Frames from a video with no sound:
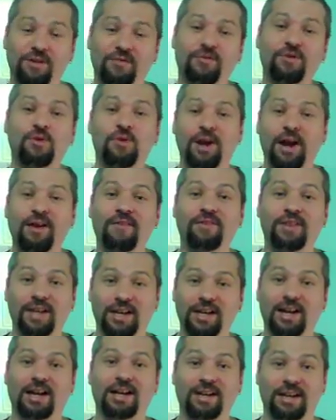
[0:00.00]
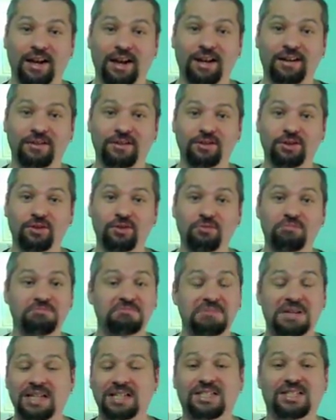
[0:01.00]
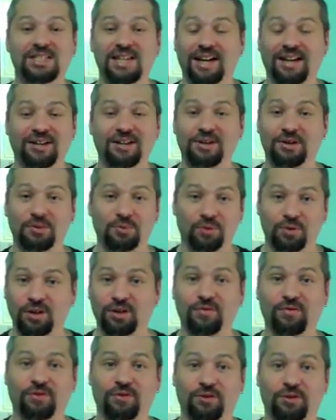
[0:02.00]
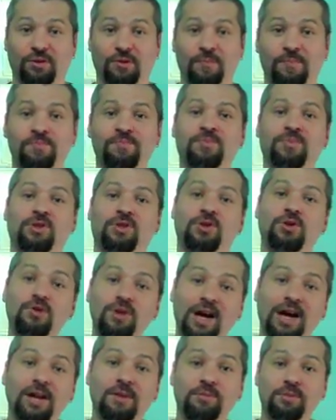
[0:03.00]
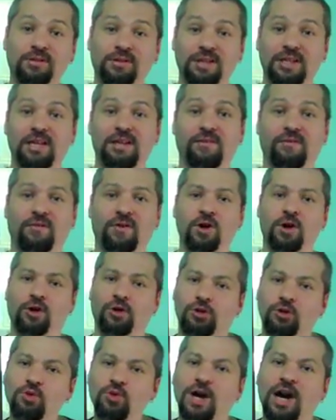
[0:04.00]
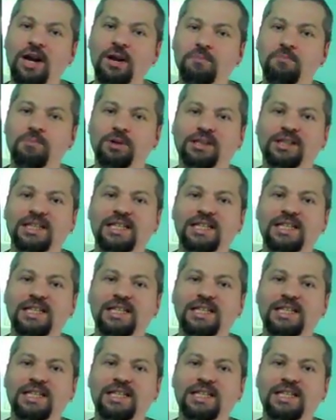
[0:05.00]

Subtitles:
If you have that kind of attitude, it's not going to work for you. You got to believe. You got to